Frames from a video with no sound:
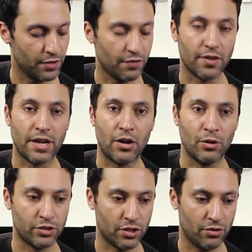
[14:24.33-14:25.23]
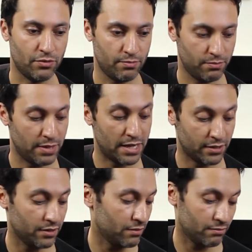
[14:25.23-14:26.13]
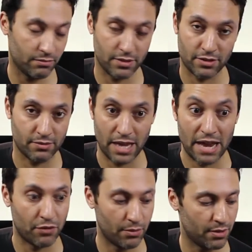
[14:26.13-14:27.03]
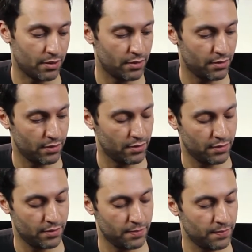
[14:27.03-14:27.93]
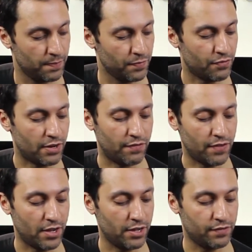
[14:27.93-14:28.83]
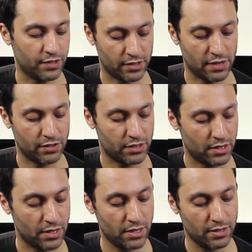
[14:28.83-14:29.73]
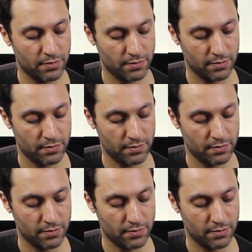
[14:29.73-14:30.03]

You've got that whole tone pattern, that's everywhere. Fret 5 to 7 to 9.